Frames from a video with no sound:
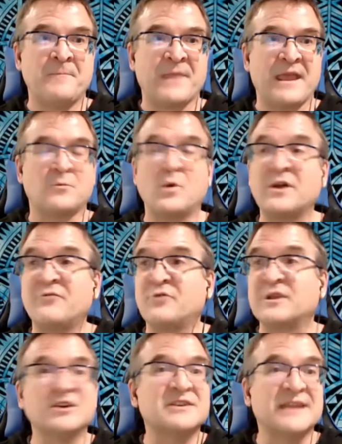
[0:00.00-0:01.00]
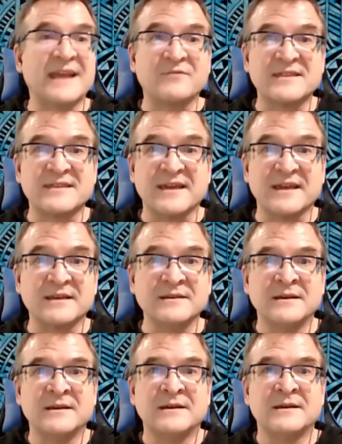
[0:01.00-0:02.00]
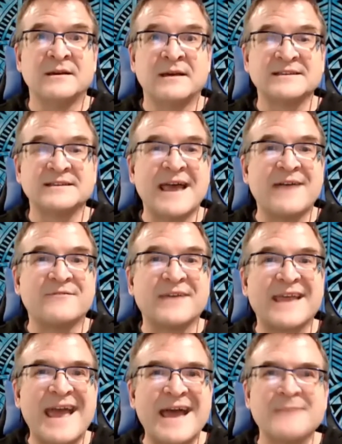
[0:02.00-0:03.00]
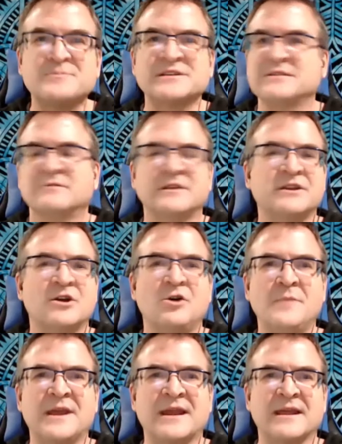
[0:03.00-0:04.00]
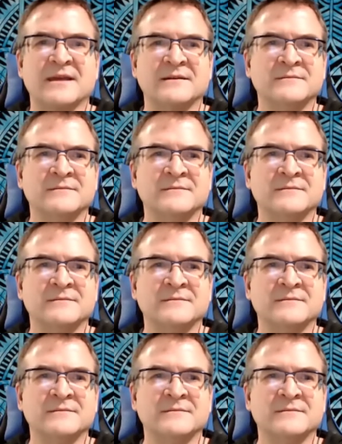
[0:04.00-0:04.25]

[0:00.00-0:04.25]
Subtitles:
And what if we looked at everything as having absolutely no meaning?